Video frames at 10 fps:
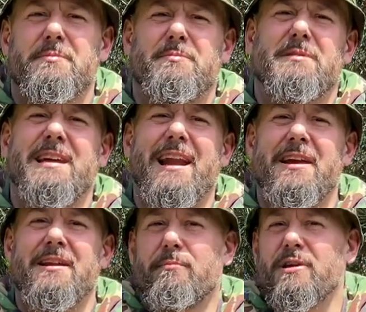
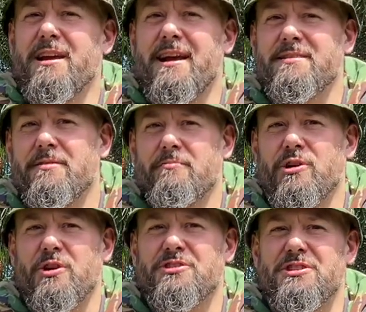battalion and brigade
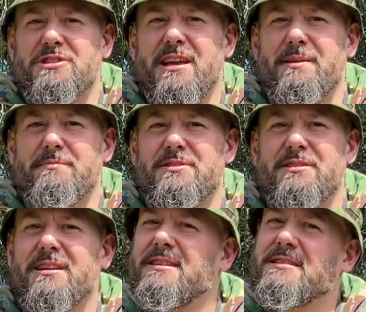reconnaissance teams,
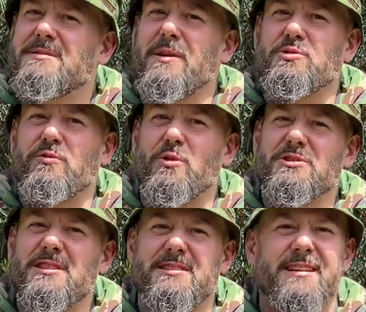special
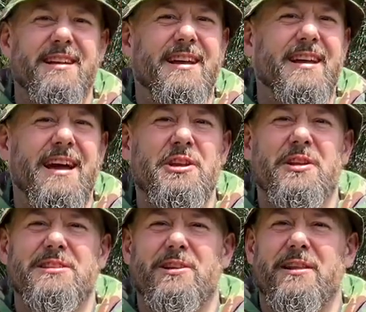forces, and
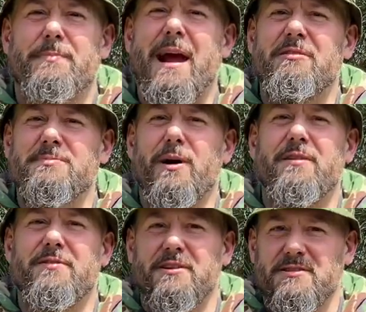units like the Paras
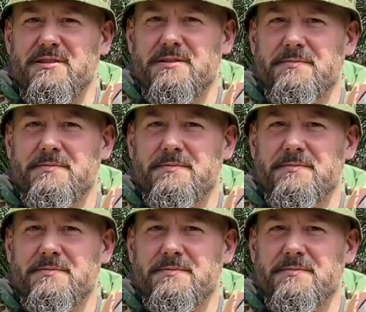Pathfinders.